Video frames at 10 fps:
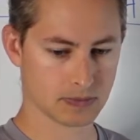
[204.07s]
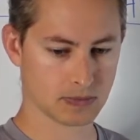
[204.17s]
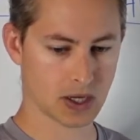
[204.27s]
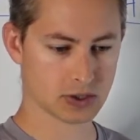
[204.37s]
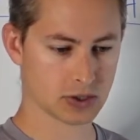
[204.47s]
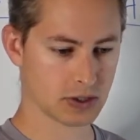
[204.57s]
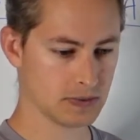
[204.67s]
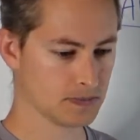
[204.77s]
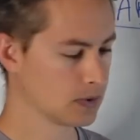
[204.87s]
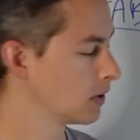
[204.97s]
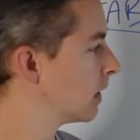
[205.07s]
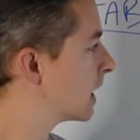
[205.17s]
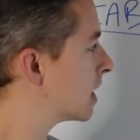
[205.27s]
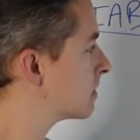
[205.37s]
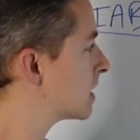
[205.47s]
Not sure?
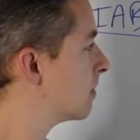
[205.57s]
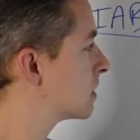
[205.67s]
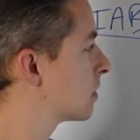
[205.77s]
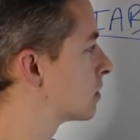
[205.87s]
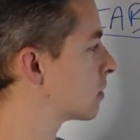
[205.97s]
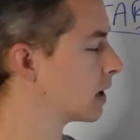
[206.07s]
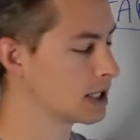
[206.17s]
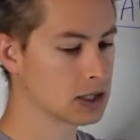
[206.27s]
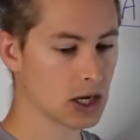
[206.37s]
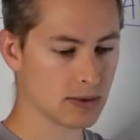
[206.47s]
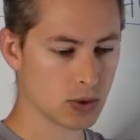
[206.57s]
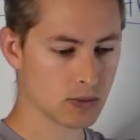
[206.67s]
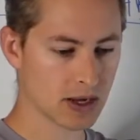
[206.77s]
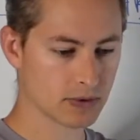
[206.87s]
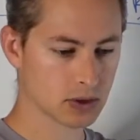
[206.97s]
Income statement shows your income or
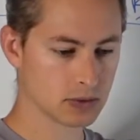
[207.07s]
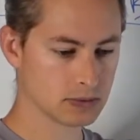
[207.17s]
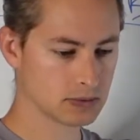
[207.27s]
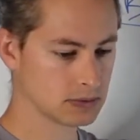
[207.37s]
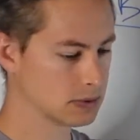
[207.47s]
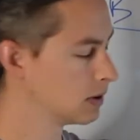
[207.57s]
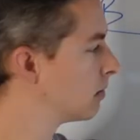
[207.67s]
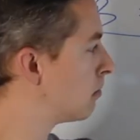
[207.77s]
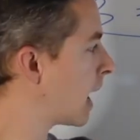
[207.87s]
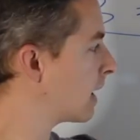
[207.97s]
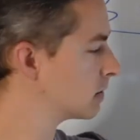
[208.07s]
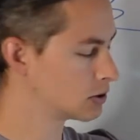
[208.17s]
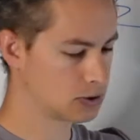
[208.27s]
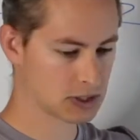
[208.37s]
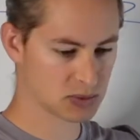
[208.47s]
revenue
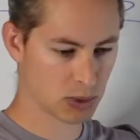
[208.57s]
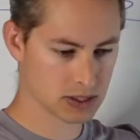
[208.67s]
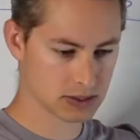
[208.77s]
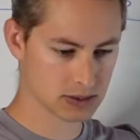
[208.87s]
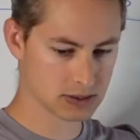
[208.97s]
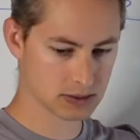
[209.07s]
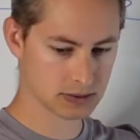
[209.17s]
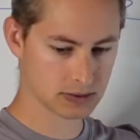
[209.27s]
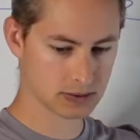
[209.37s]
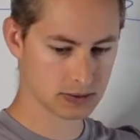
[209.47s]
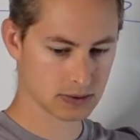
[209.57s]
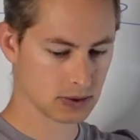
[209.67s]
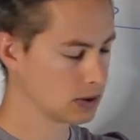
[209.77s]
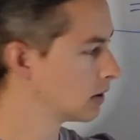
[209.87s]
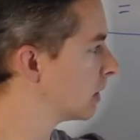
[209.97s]
minus your expenses
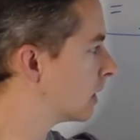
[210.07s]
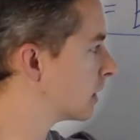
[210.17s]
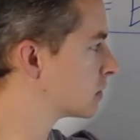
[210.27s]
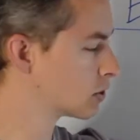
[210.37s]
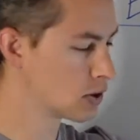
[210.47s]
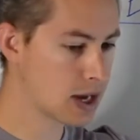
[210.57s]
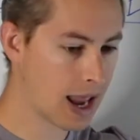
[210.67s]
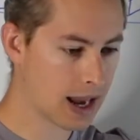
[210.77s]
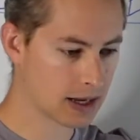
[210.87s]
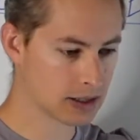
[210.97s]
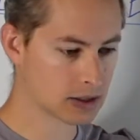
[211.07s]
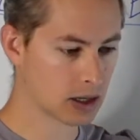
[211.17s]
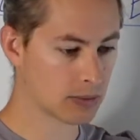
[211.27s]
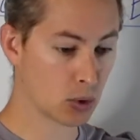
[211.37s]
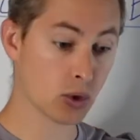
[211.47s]
is your net
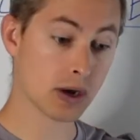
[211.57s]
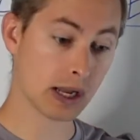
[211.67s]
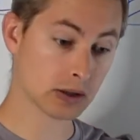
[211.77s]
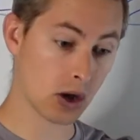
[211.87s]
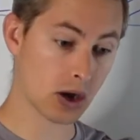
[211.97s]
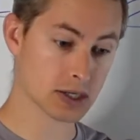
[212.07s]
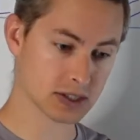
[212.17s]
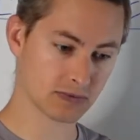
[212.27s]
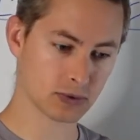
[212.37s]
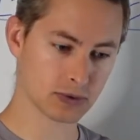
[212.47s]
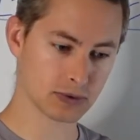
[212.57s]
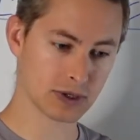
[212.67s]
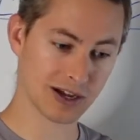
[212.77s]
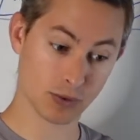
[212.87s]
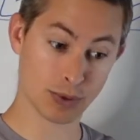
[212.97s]
income or net loss if you
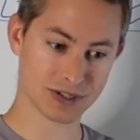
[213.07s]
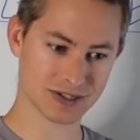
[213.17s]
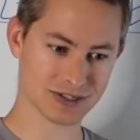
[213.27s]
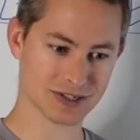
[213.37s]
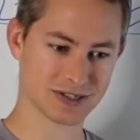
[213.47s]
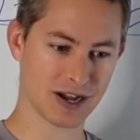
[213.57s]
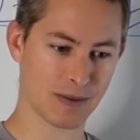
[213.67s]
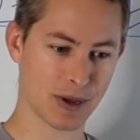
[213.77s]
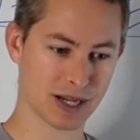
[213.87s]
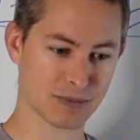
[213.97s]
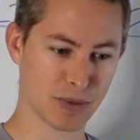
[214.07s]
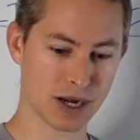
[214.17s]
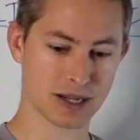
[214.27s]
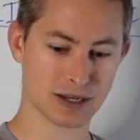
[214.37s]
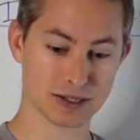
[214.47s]
have a business that's not making
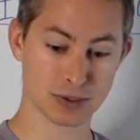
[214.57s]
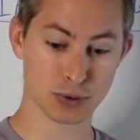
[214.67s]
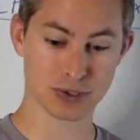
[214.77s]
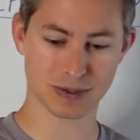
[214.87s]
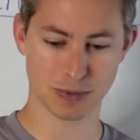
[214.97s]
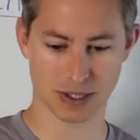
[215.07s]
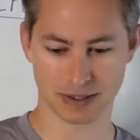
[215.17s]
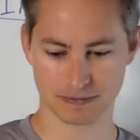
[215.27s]
money and is losing money.